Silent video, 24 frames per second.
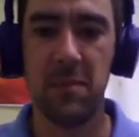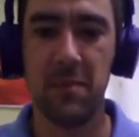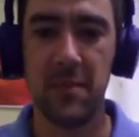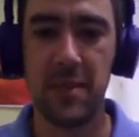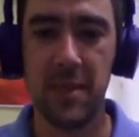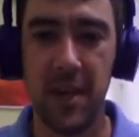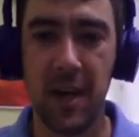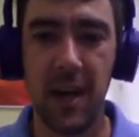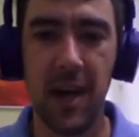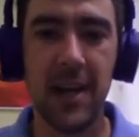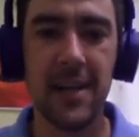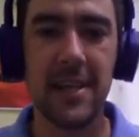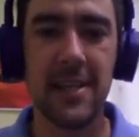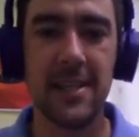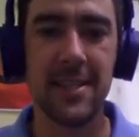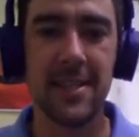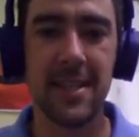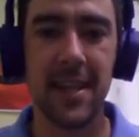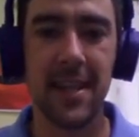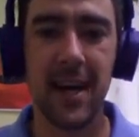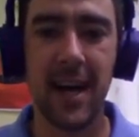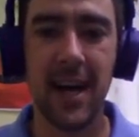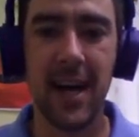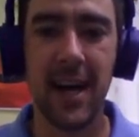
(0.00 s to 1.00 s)

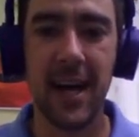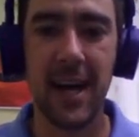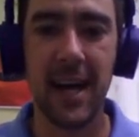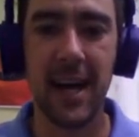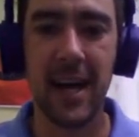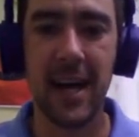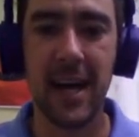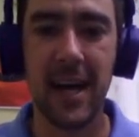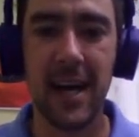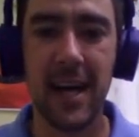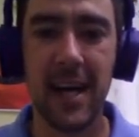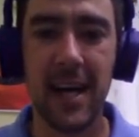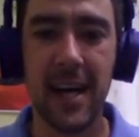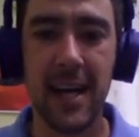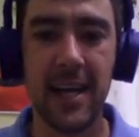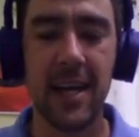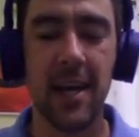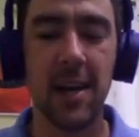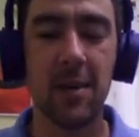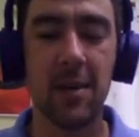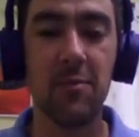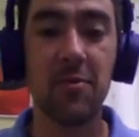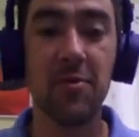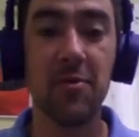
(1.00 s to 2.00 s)
Nice. I
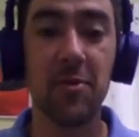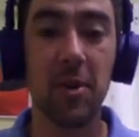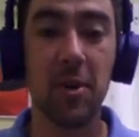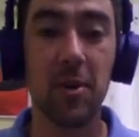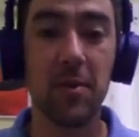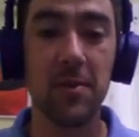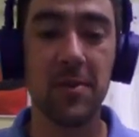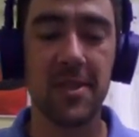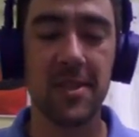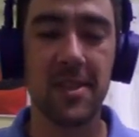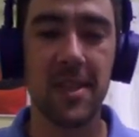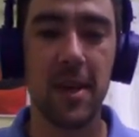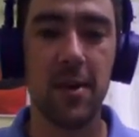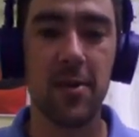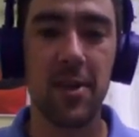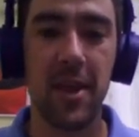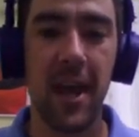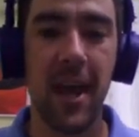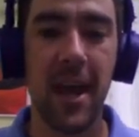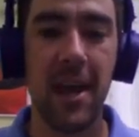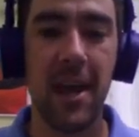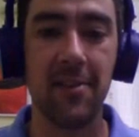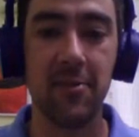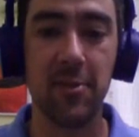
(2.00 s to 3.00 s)
come from South
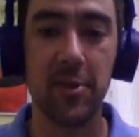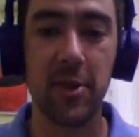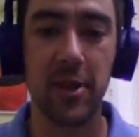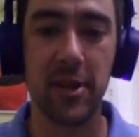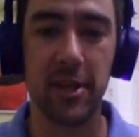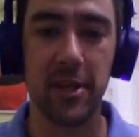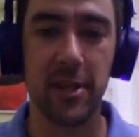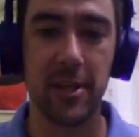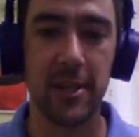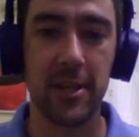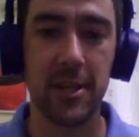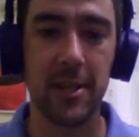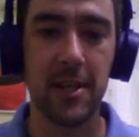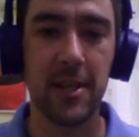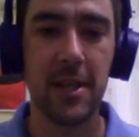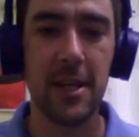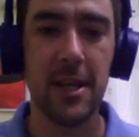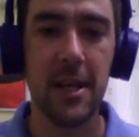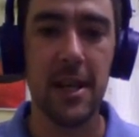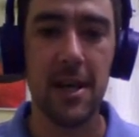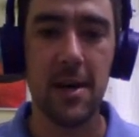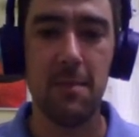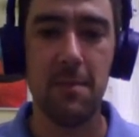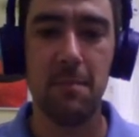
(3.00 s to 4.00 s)
Africa,
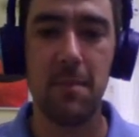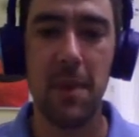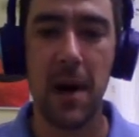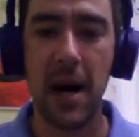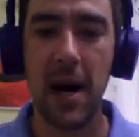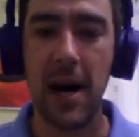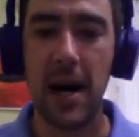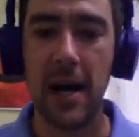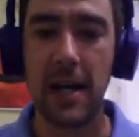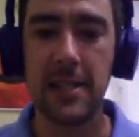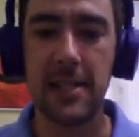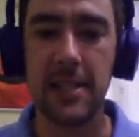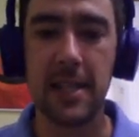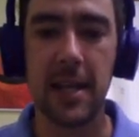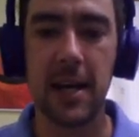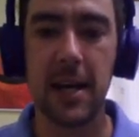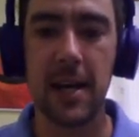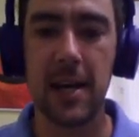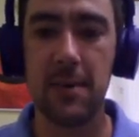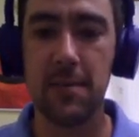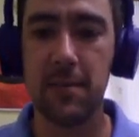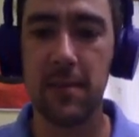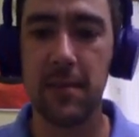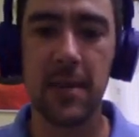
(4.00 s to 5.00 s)
but
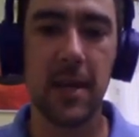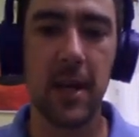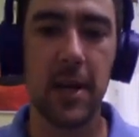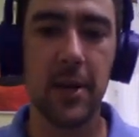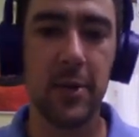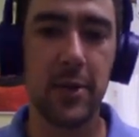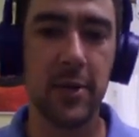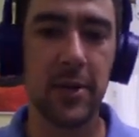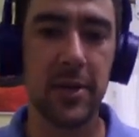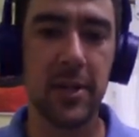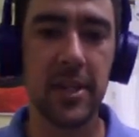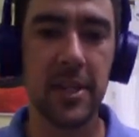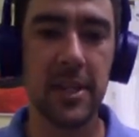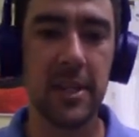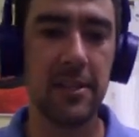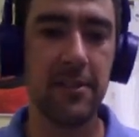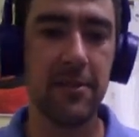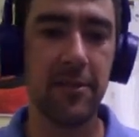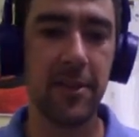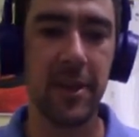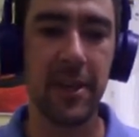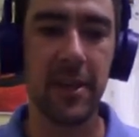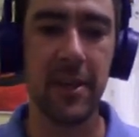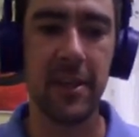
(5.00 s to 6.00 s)
I'm currently
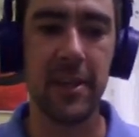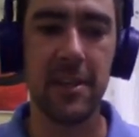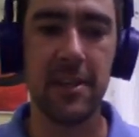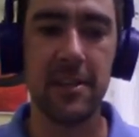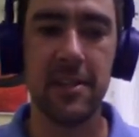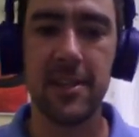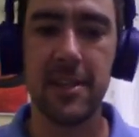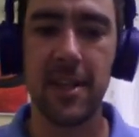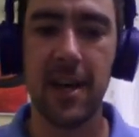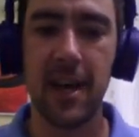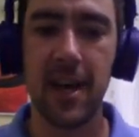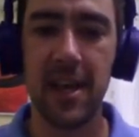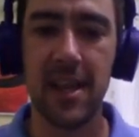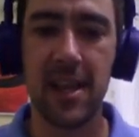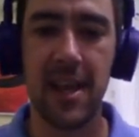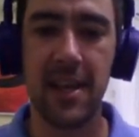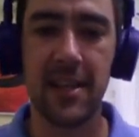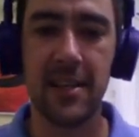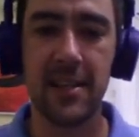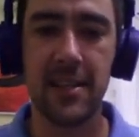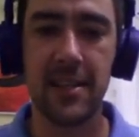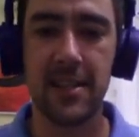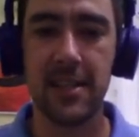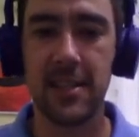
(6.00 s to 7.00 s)
living in
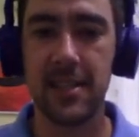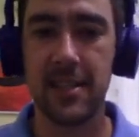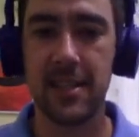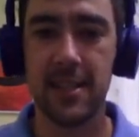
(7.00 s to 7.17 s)
Thailand.